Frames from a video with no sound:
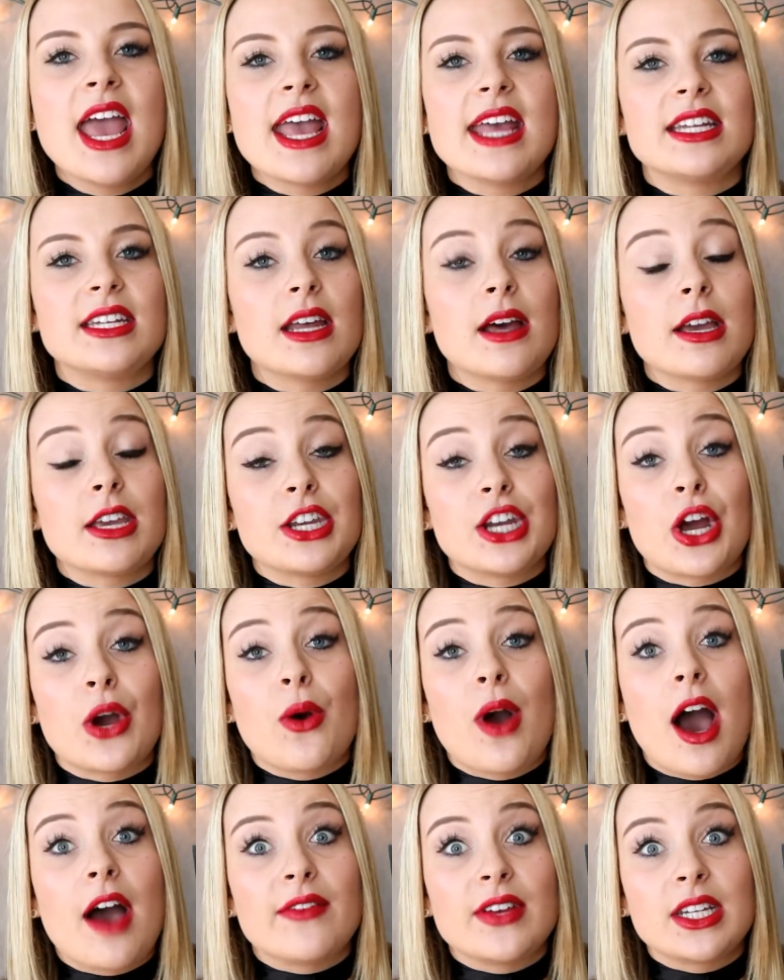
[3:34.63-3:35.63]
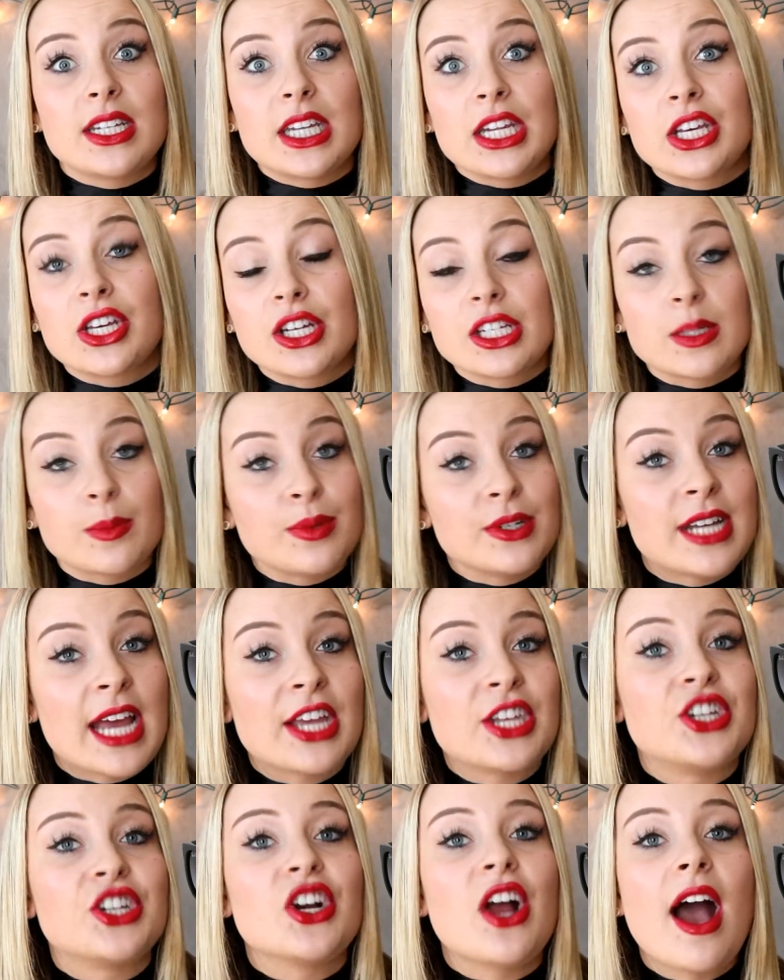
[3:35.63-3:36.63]
It's, you know, obviously good to
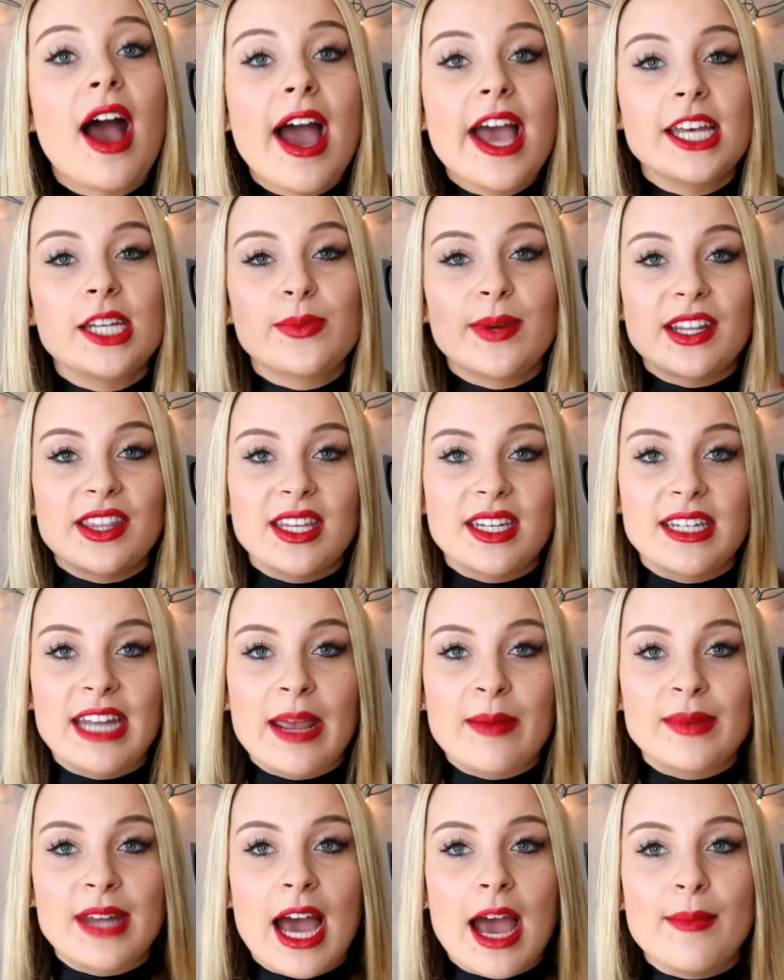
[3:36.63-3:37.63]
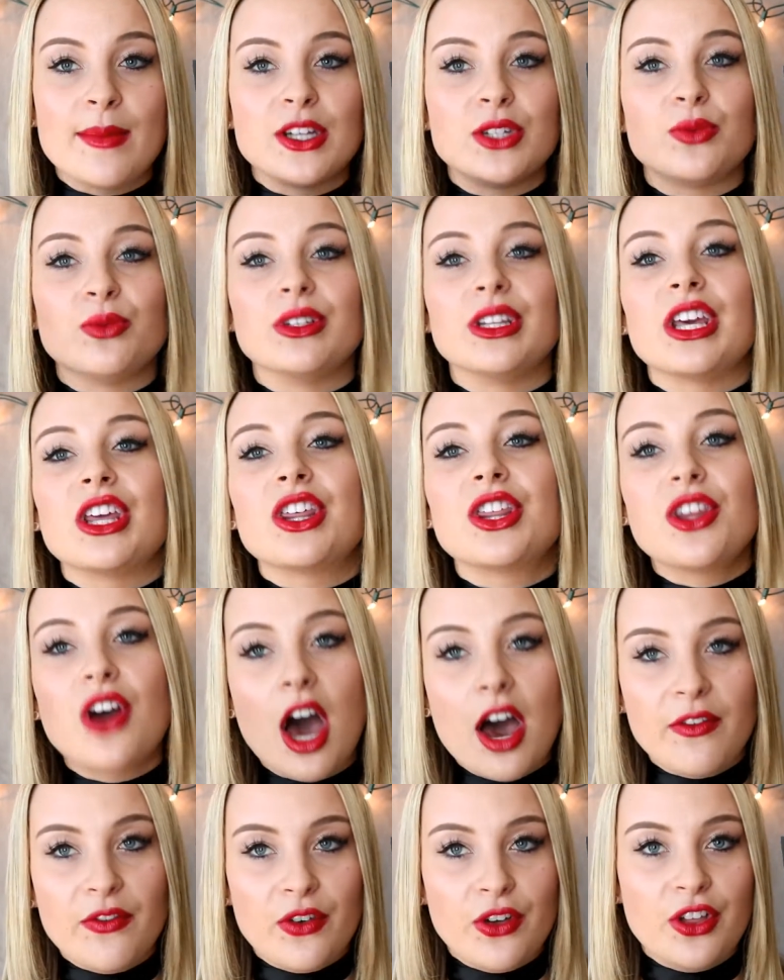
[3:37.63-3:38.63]
protect your eyes, but at the same time, it's really
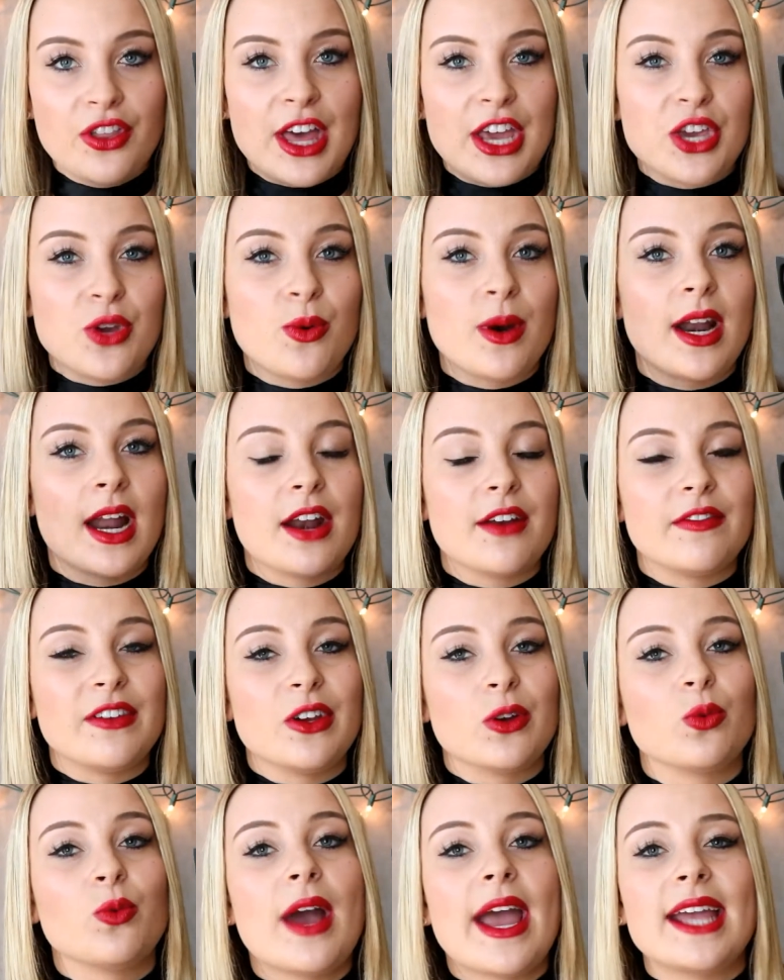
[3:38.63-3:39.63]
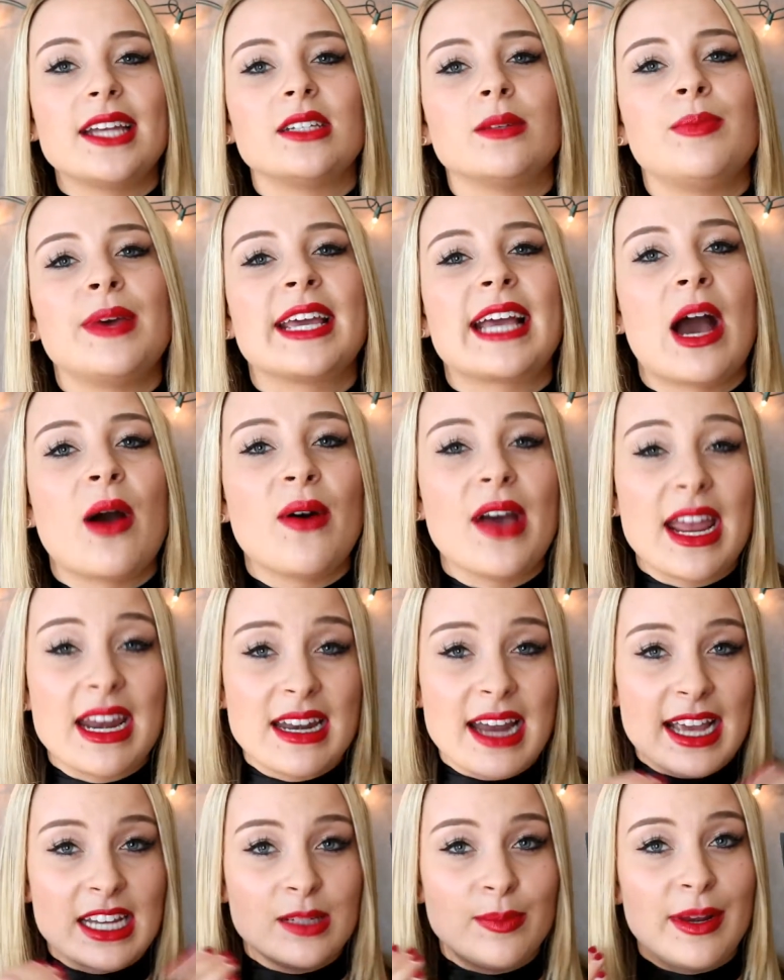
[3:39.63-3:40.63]
thoughtful that you went out of your way to pick out a
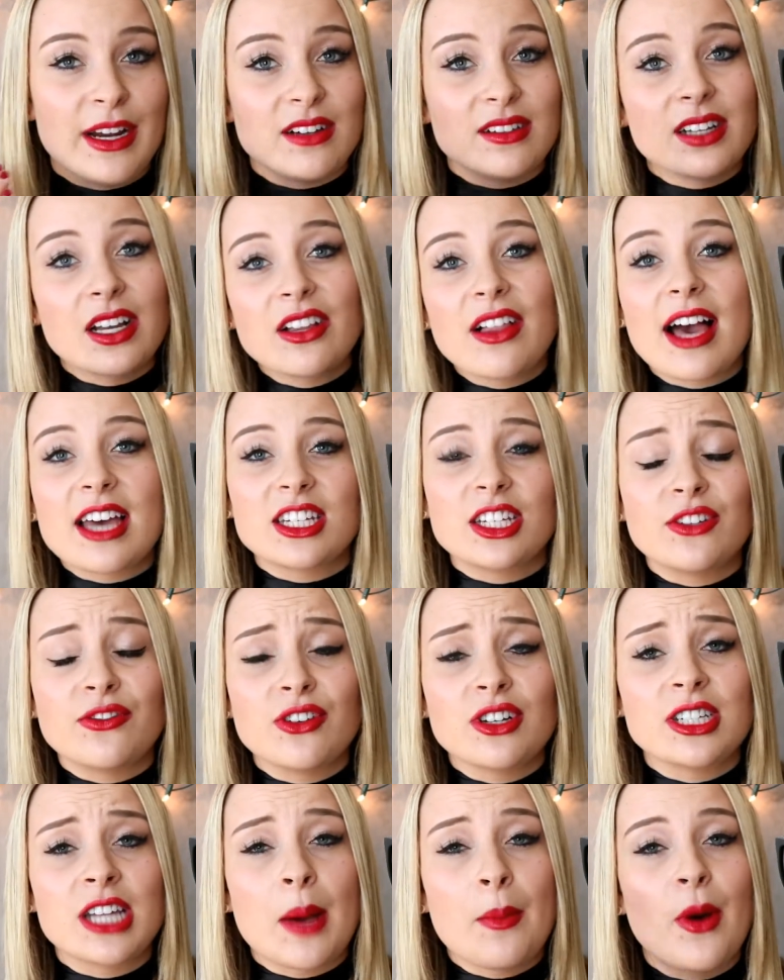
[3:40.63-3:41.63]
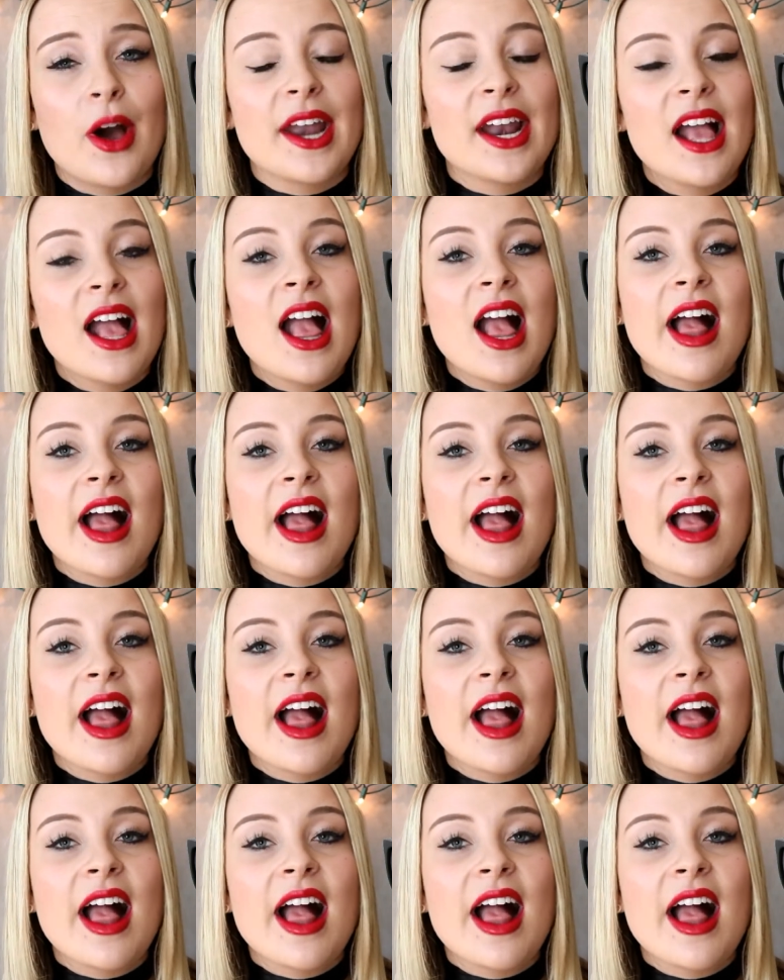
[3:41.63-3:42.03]
nice pair of sunglasses for someone.